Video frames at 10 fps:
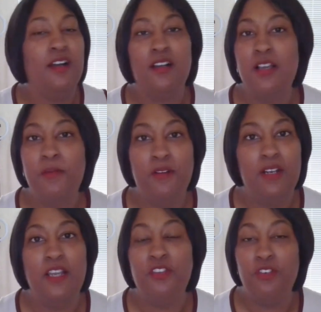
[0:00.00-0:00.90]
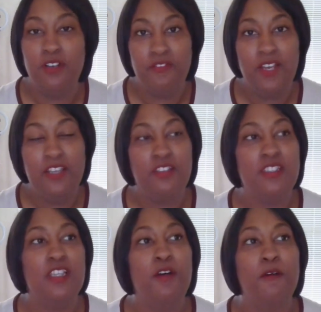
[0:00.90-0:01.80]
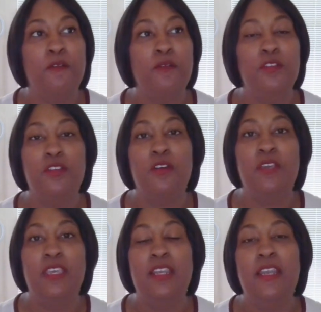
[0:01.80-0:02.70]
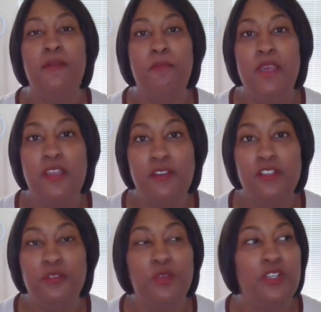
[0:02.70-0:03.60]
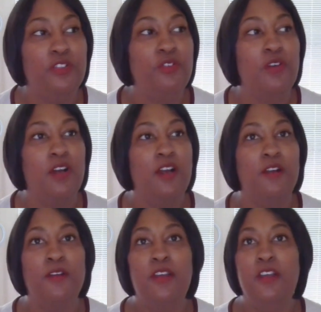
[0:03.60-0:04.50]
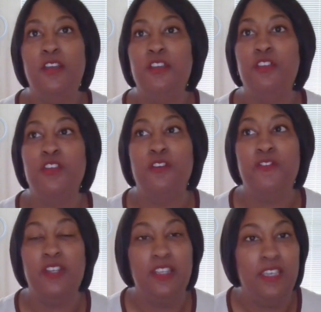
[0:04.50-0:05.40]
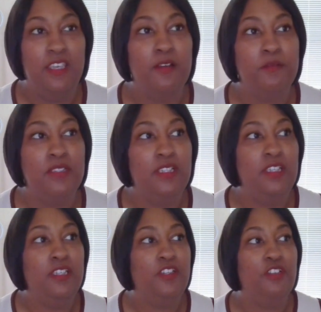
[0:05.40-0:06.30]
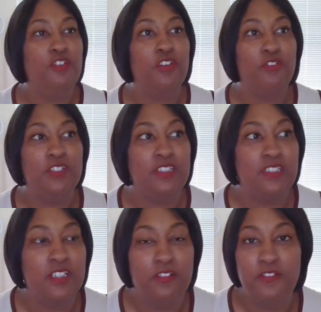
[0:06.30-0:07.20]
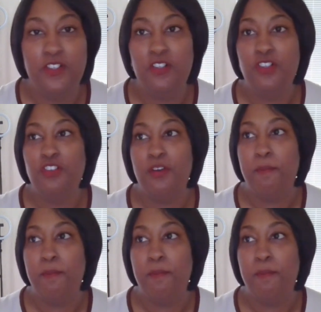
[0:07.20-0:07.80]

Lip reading: come on now, you're going to find yourself, you know, in a marriage where you are, you know, feeling empty, you're resentful, you're